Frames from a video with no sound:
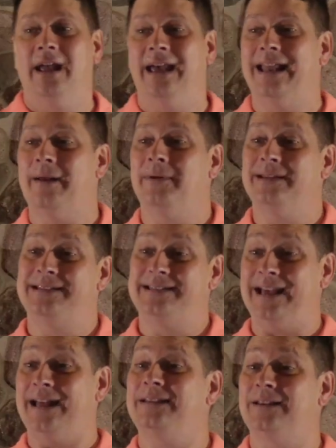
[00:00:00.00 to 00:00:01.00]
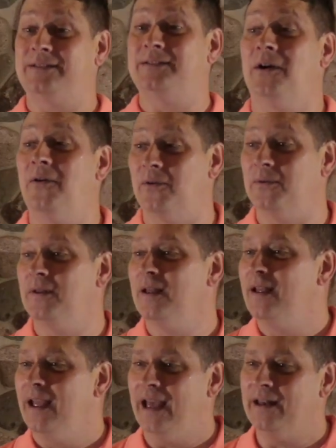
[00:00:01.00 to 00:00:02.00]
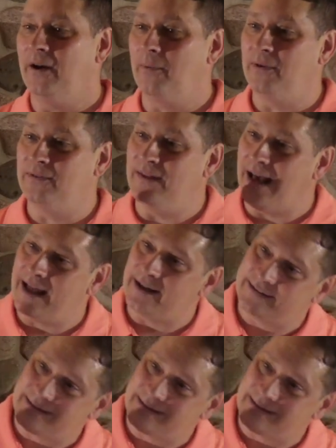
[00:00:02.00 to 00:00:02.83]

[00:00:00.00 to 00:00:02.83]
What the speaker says: and they would set the stone, and there was not